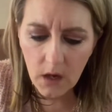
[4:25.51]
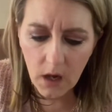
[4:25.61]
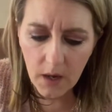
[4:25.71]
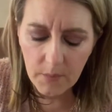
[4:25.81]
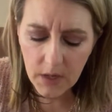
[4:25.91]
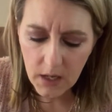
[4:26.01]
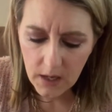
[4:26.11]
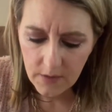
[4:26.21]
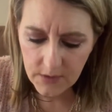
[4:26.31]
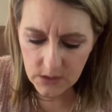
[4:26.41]
Um,
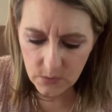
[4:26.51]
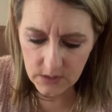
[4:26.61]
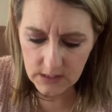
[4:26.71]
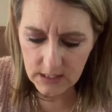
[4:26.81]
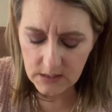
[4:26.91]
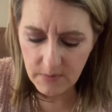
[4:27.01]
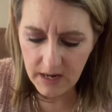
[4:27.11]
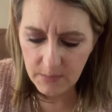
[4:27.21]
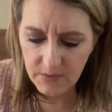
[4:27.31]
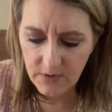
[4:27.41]
this one says
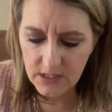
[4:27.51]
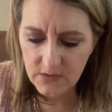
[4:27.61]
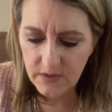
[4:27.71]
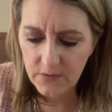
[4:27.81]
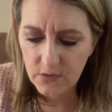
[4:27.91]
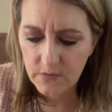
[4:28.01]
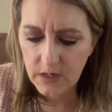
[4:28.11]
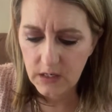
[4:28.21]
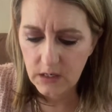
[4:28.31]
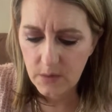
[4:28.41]
Miami Vice flavored
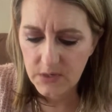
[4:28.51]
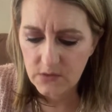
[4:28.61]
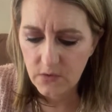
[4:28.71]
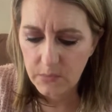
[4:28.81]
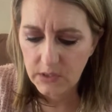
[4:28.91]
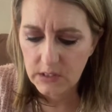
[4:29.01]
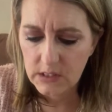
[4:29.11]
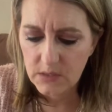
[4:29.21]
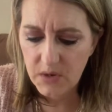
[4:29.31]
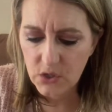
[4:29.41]
vegan gummies formulated
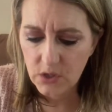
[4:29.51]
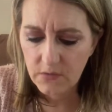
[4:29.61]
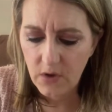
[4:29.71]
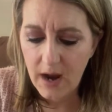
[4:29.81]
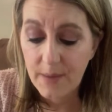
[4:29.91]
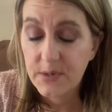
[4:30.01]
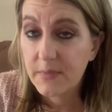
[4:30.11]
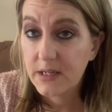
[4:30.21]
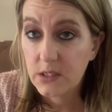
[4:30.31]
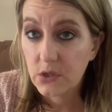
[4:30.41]
especially for
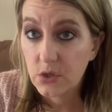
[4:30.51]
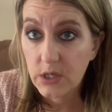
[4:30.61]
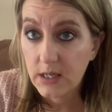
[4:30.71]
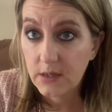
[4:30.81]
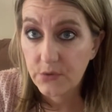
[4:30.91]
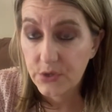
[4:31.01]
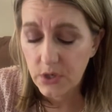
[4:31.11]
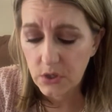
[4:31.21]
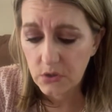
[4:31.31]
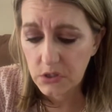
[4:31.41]
optimizing your tanning
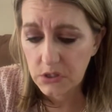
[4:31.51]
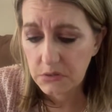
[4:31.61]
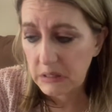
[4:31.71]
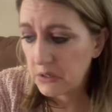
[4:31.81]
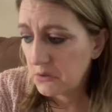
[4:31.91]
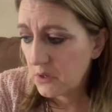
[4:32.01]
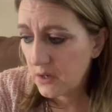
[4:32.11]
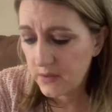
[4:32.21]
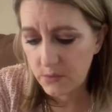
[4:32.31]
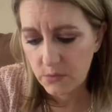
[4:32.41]
results. I don't know
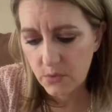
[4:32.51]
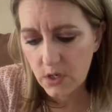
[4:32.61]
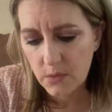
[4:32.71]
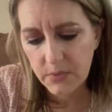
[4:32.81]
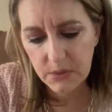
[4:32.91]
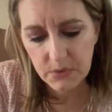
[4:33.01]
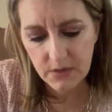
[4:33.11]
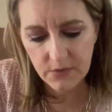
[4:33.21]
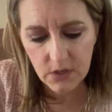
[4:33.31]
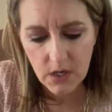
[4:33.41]
how that would work, but
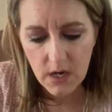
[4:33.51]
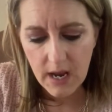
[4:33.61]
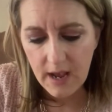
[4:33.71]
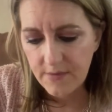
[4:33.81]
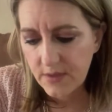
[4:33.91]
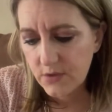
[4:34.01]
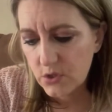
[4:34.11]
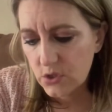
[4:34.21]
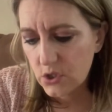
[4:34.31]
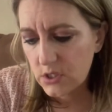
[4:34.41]
whatever. And then
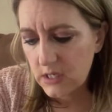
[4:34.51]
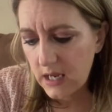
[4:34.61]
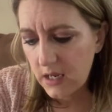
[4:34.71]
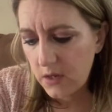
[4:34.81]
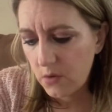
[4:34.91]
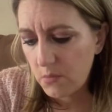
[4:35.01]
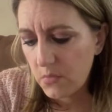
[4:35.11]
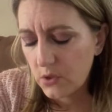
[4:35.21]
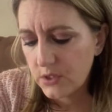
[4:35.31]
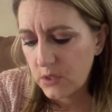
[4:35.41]
there's just a
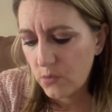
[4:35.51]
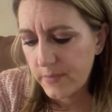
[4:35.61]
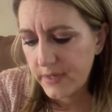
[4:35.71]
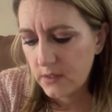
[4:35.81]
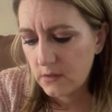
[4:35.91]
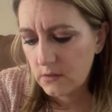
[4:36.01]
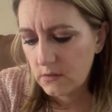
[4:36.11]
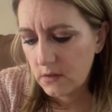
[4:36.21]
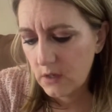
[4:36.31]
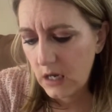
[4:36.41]
multi women
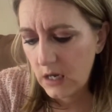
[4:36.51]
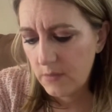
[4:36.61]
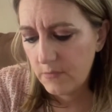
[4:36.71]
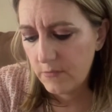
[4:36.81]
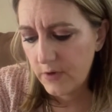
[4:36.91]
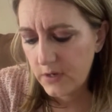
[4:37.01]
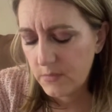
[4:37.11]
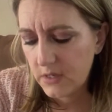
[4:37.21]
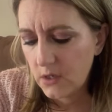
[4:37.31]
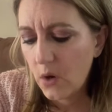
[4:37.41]
um,
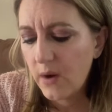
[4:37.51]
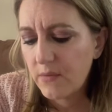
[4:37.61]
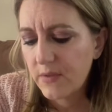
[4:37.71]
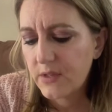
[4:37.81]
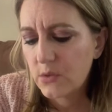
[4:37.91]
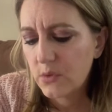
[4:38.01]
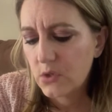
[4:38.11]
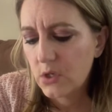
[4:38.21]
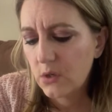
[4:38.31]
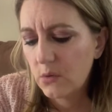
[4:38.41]
vitamin. Oh, I read this one
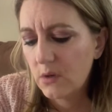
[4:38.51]
to you.